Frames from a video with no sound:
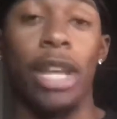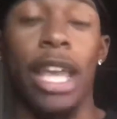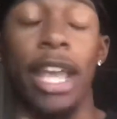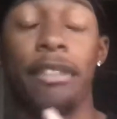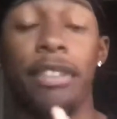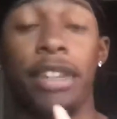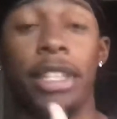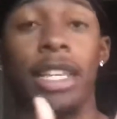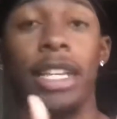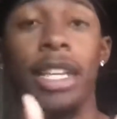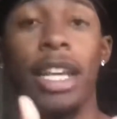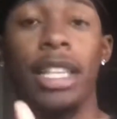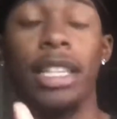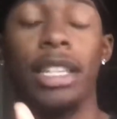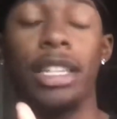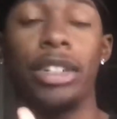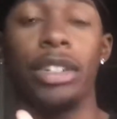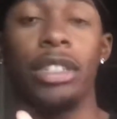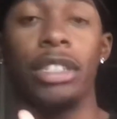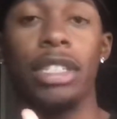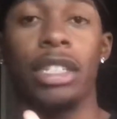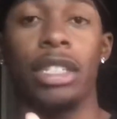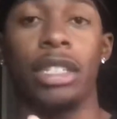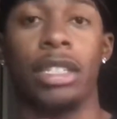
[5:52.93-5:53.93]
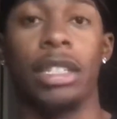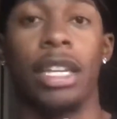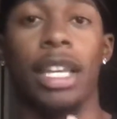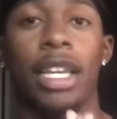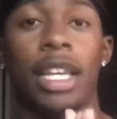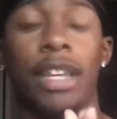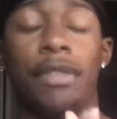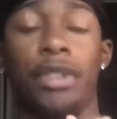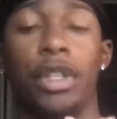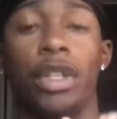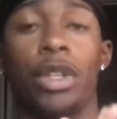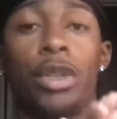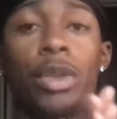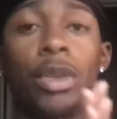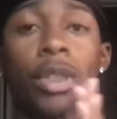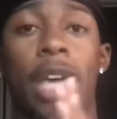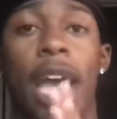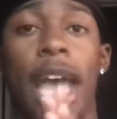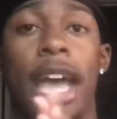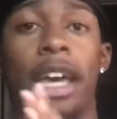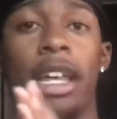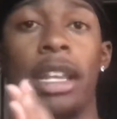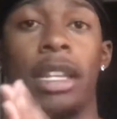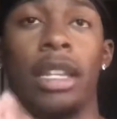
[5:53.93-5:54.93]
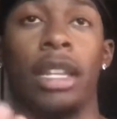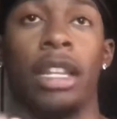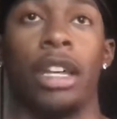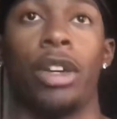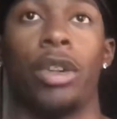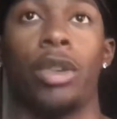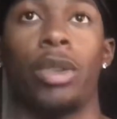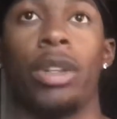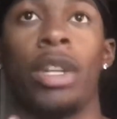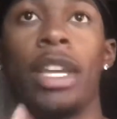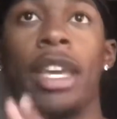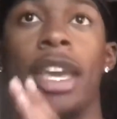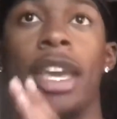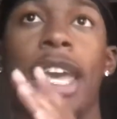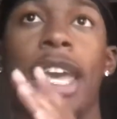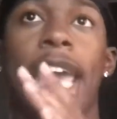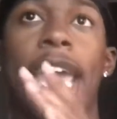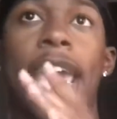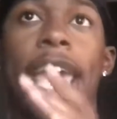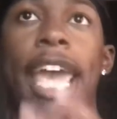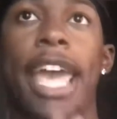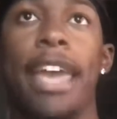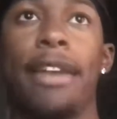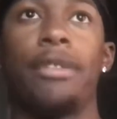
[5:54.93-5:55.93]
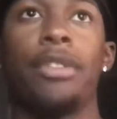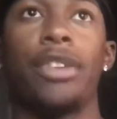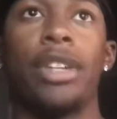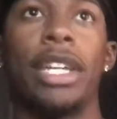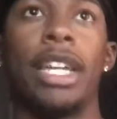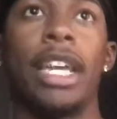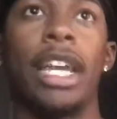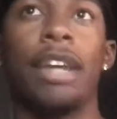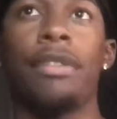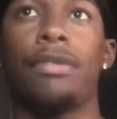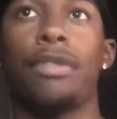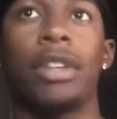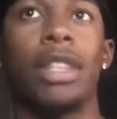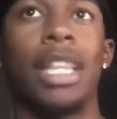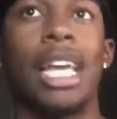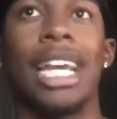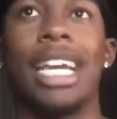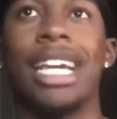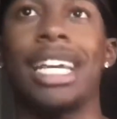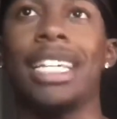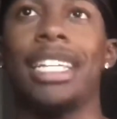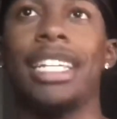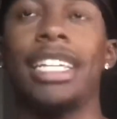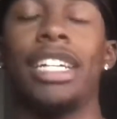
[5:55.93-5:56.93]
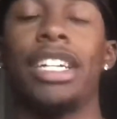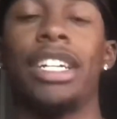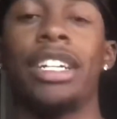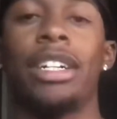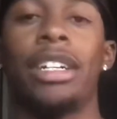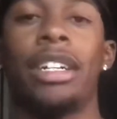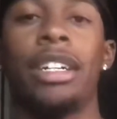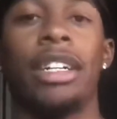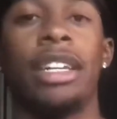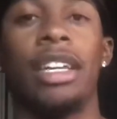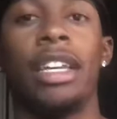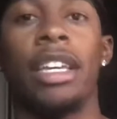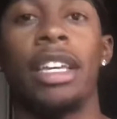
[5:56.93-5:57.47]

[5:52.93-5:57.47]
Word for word: everything I literally just said, if you do that alone every day for like a year,